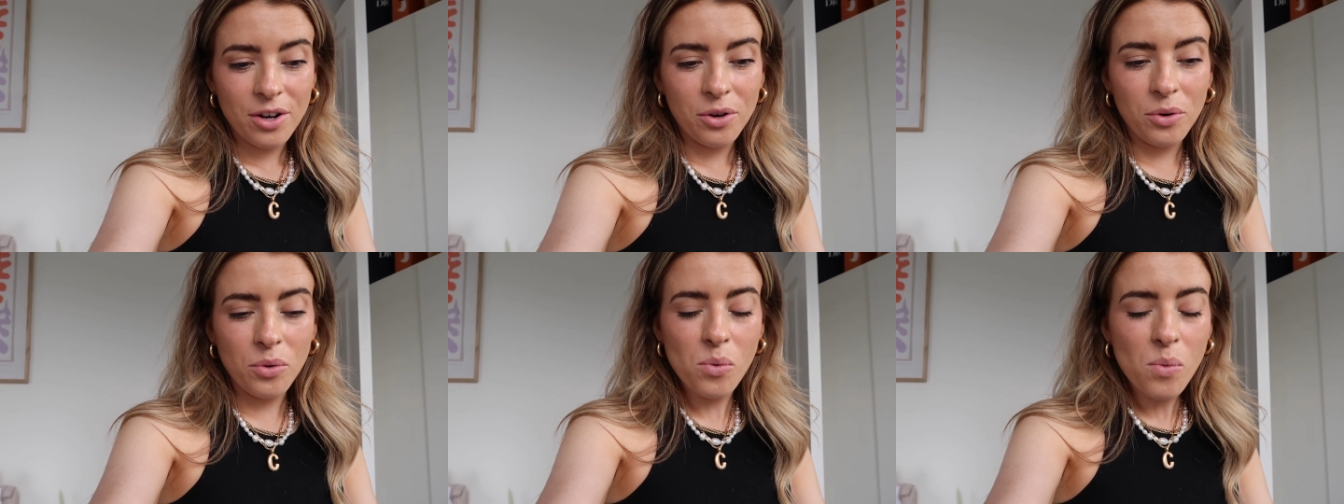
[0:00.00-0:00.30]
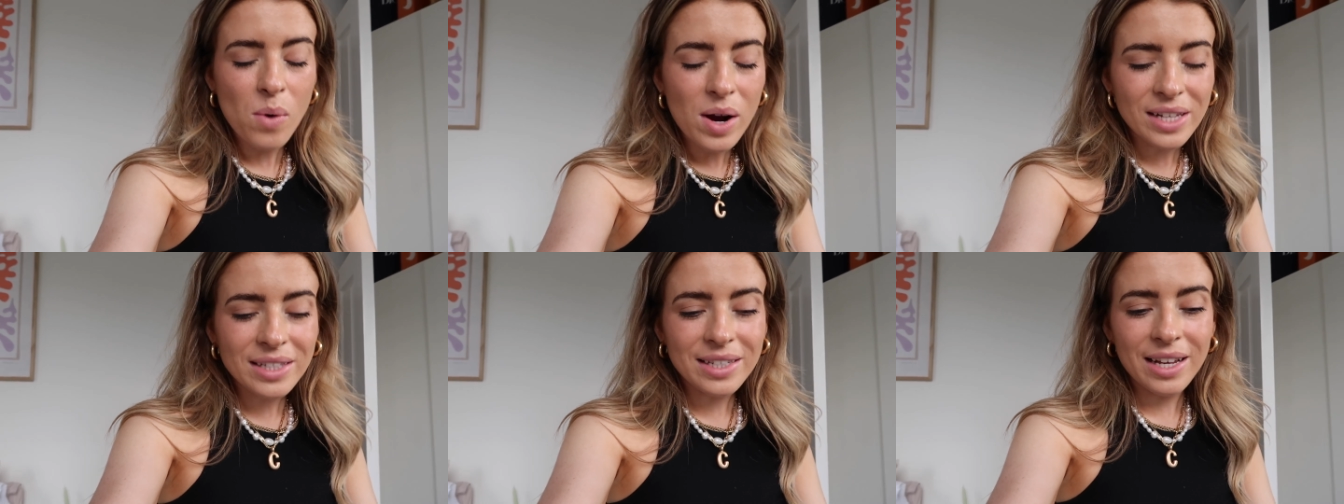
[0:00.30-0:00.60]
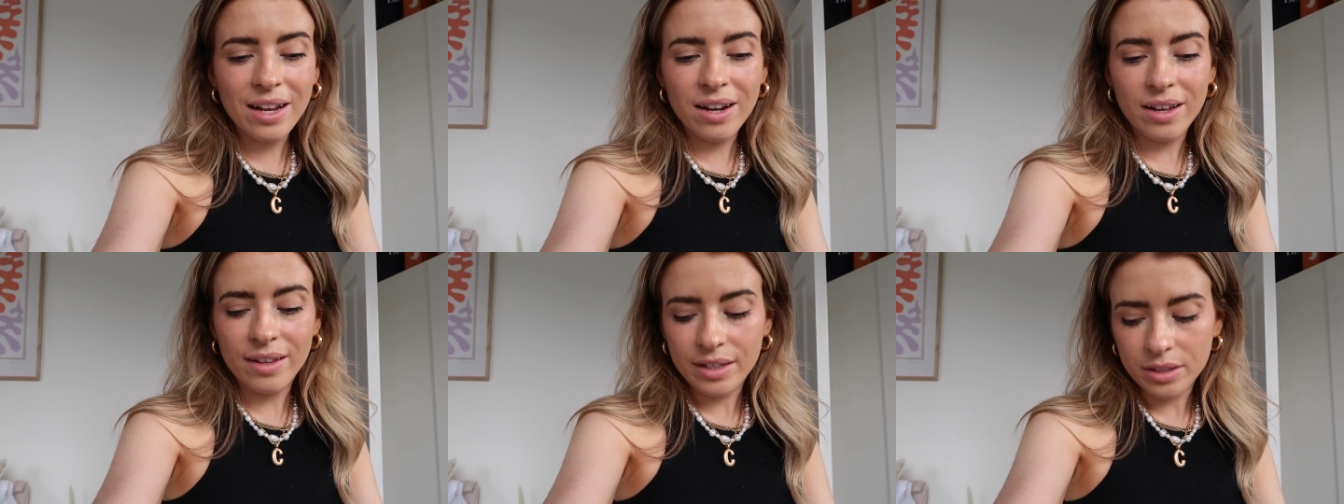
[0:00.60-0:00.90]
Always
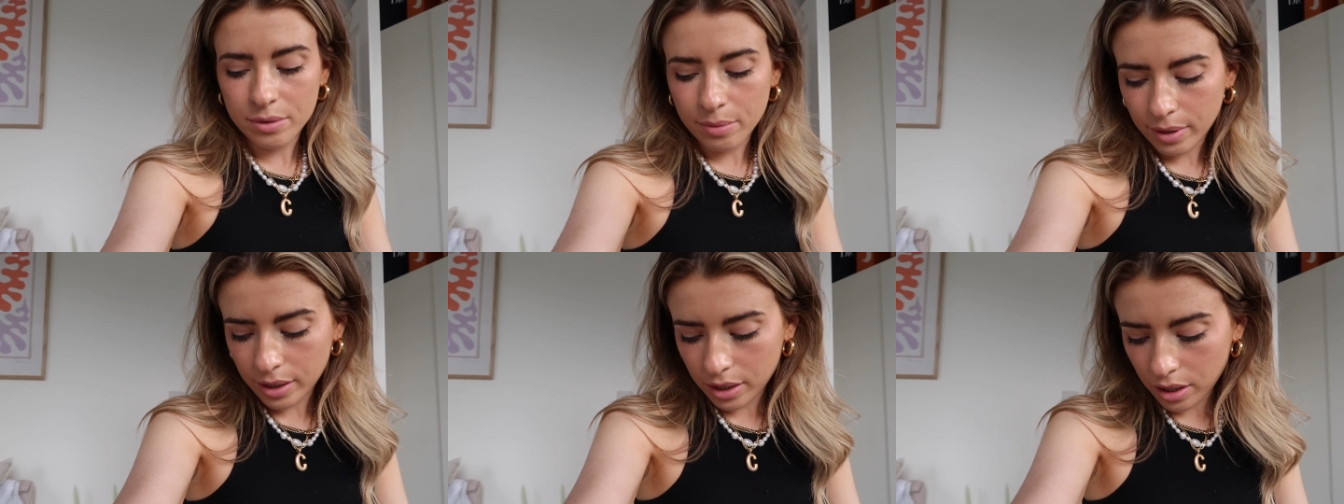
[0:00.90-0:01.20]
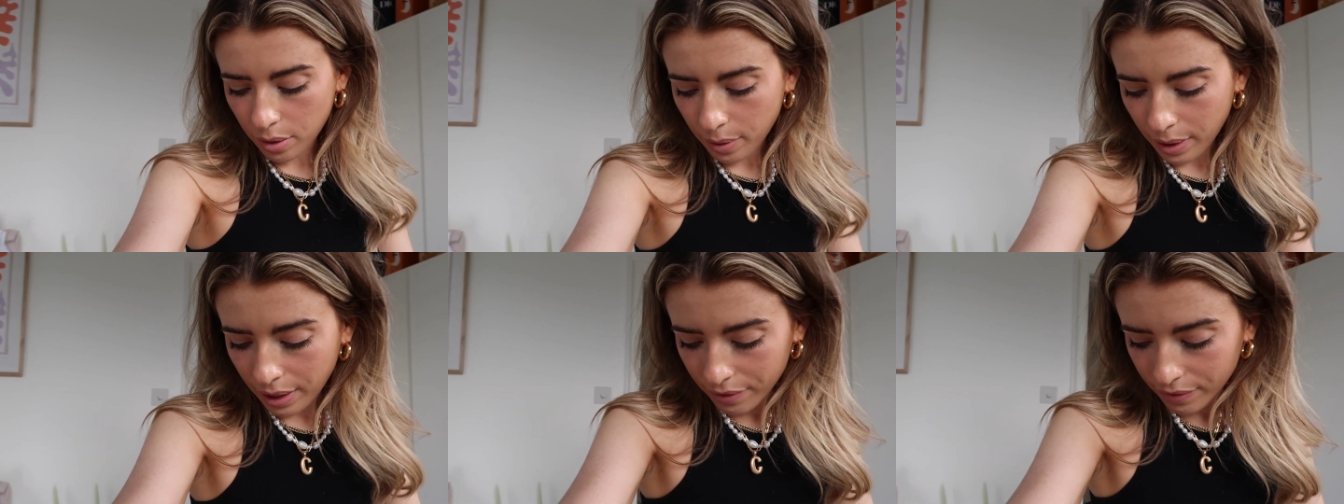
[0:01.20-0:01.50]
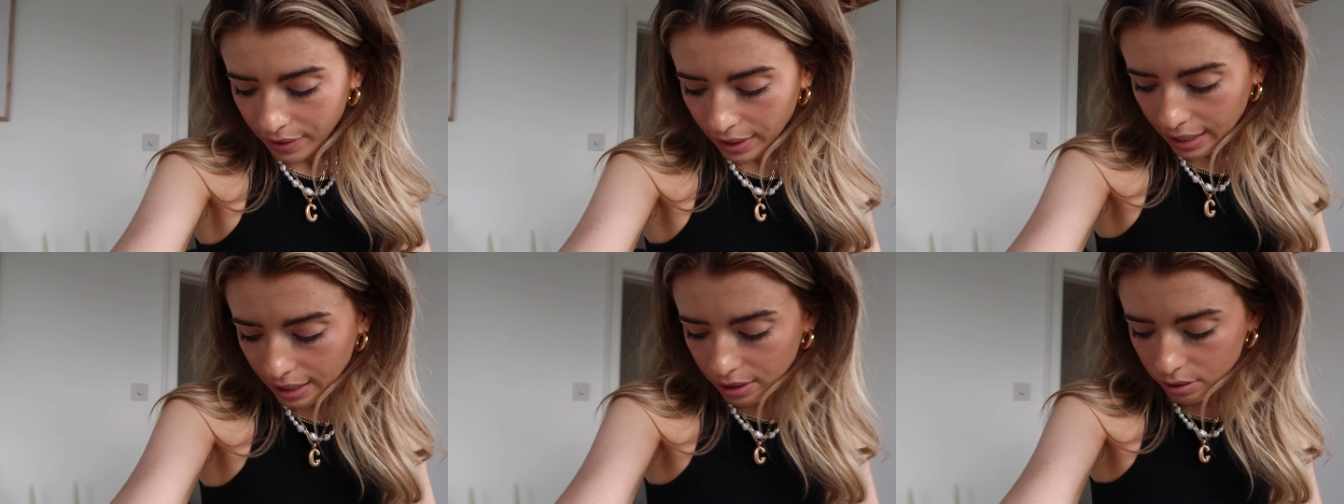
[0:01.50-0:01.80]
get like this when I go out
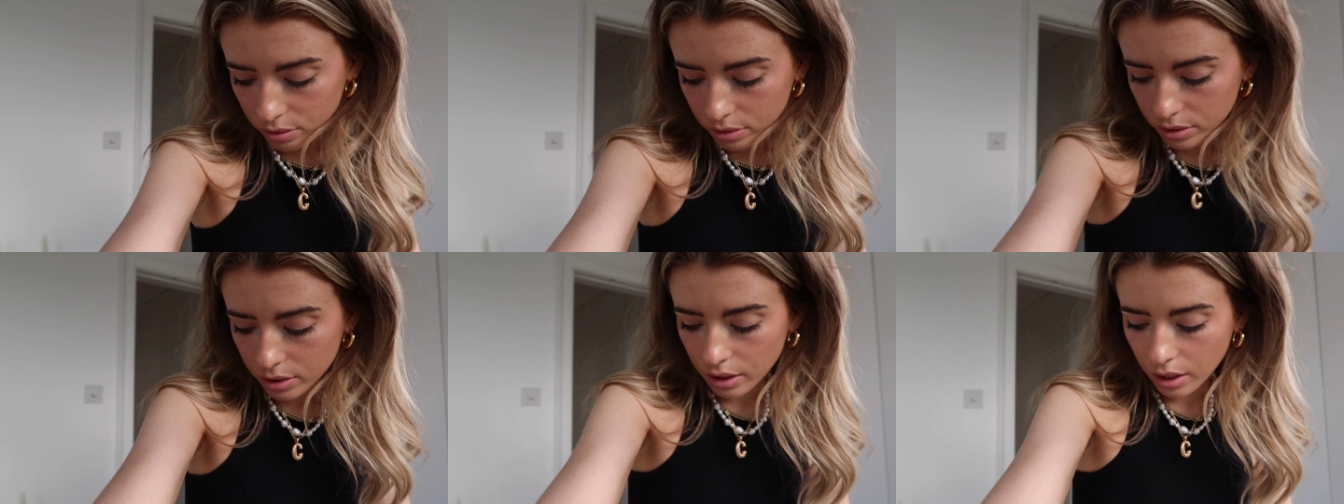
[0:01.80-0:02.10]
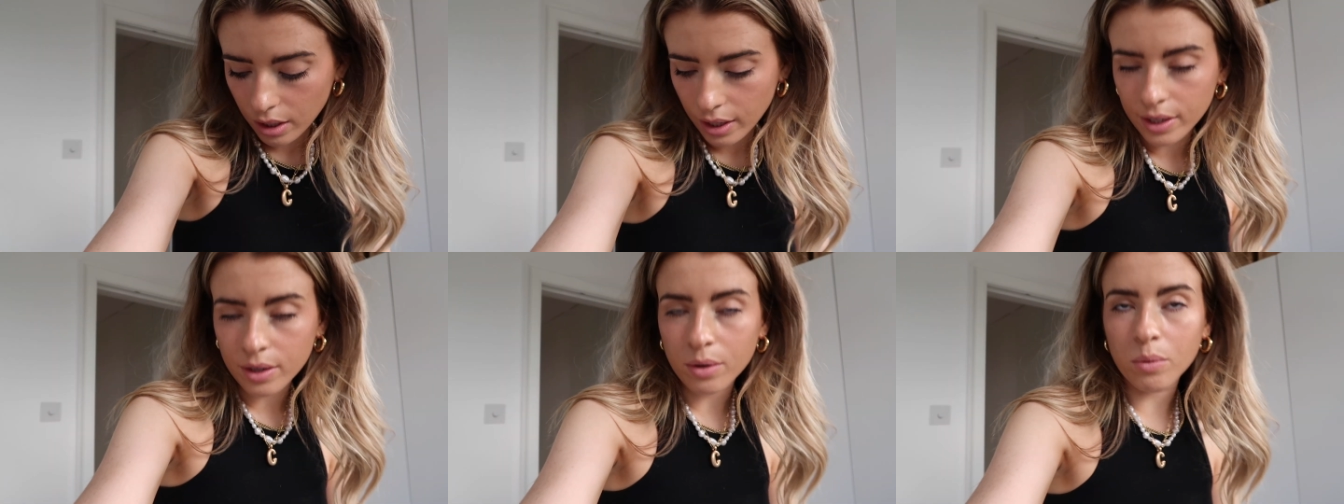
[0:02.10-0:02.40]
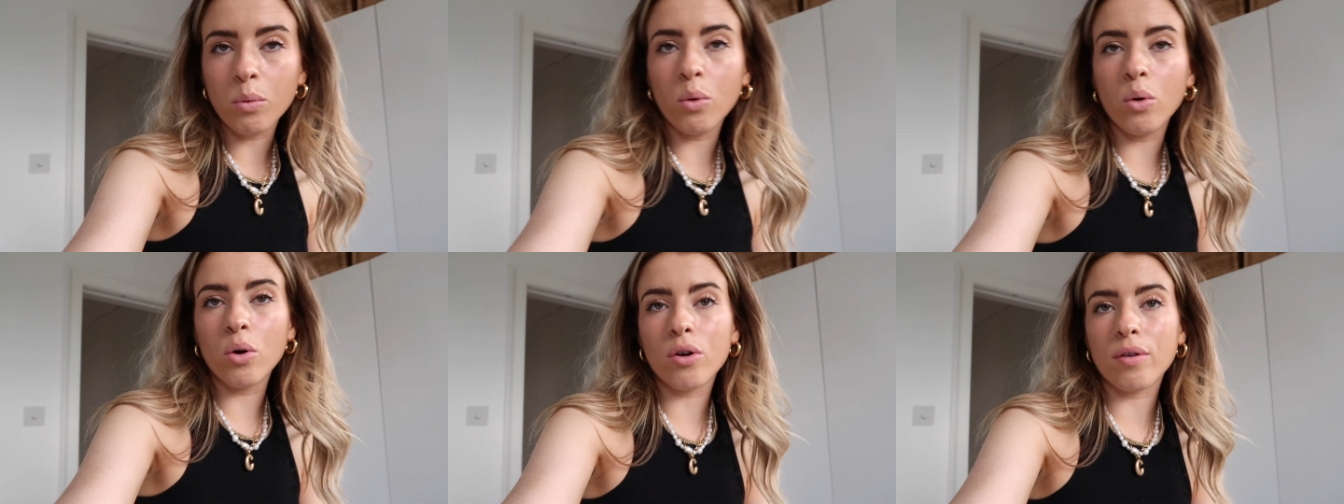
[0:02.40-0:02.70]
of the house and like
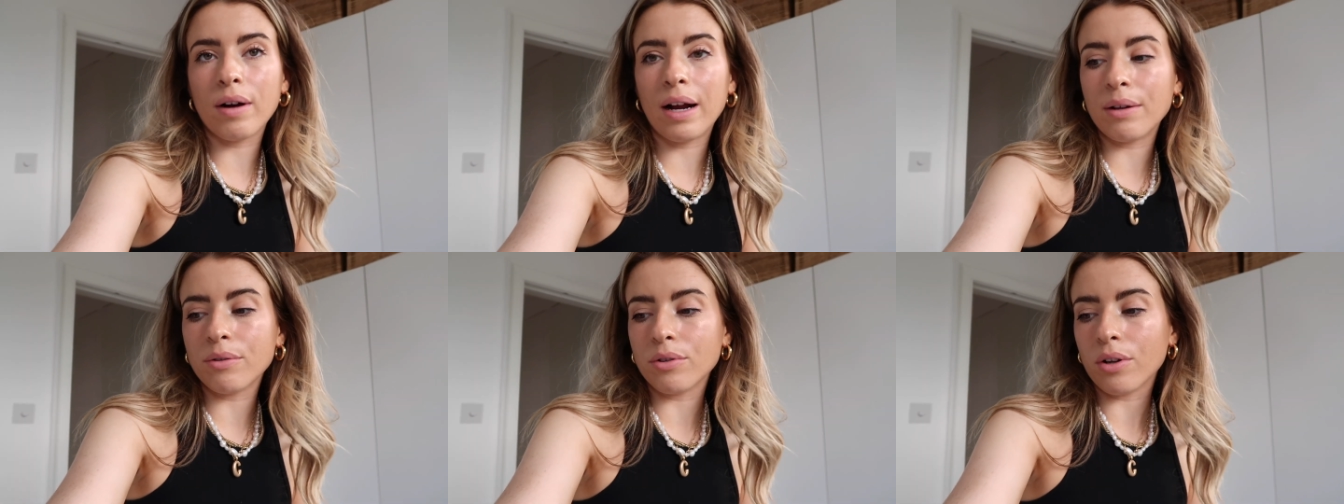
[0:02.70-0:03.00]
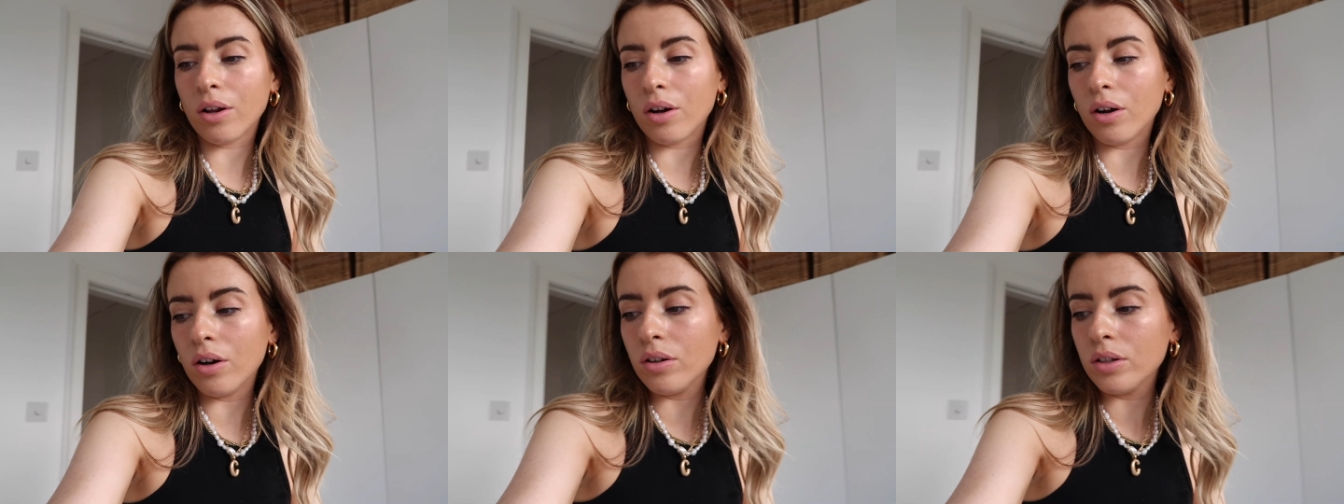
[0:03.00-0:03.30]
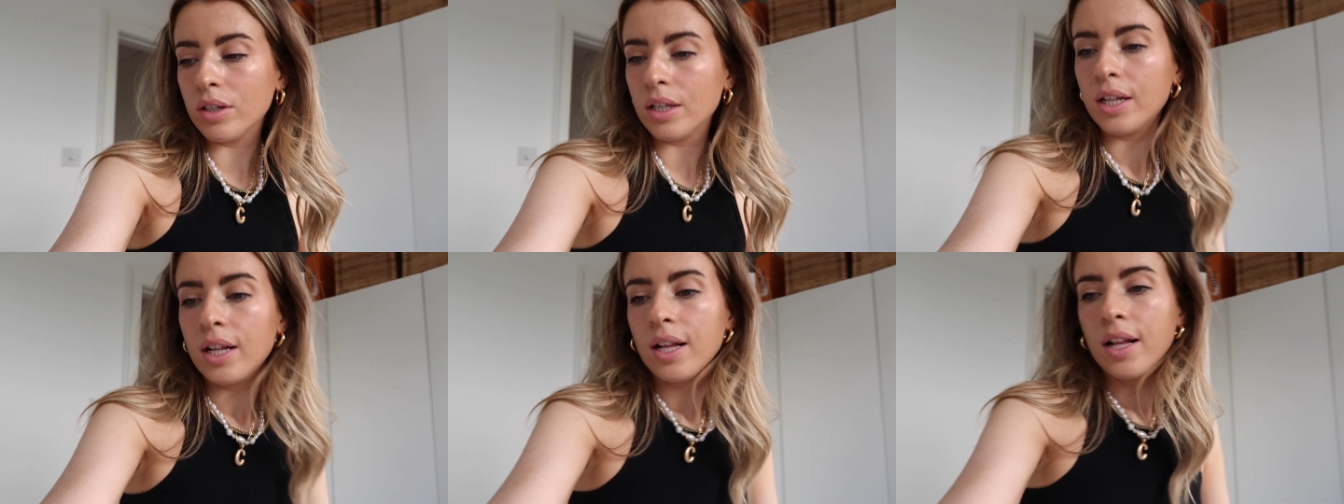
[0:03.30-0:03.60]
walk around a lot,